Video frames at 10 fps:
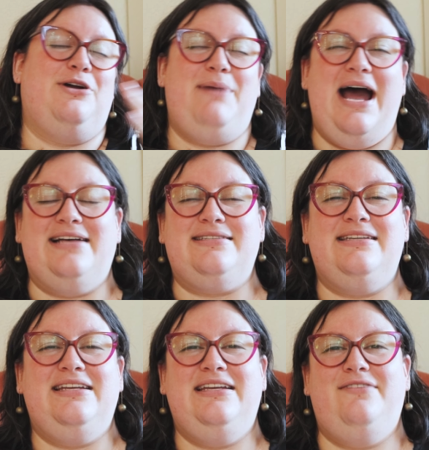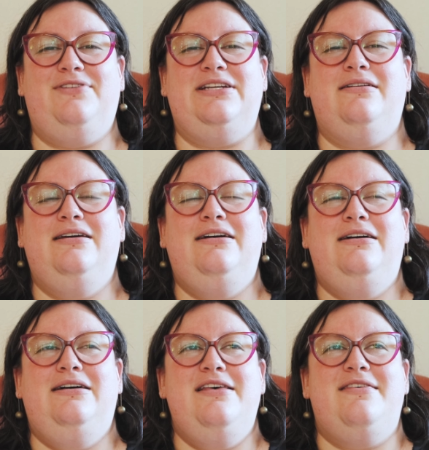capacity to even
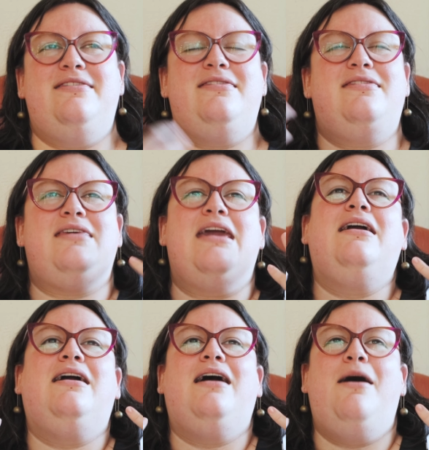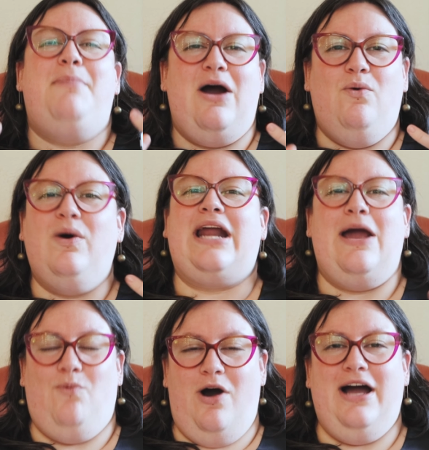think about what
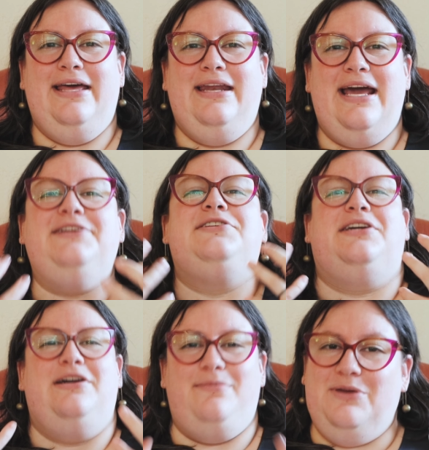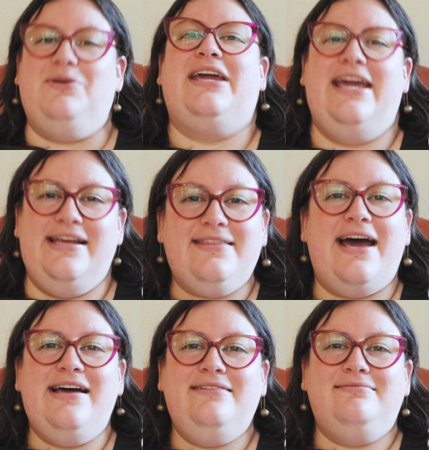I want and to communicate
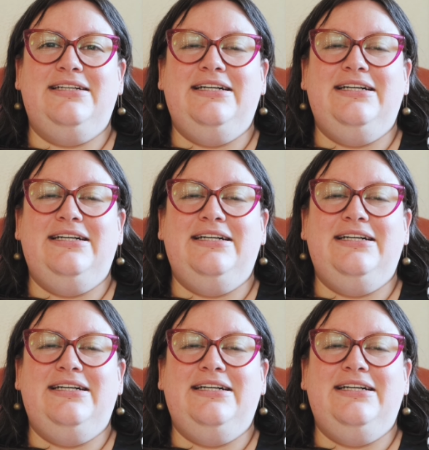that."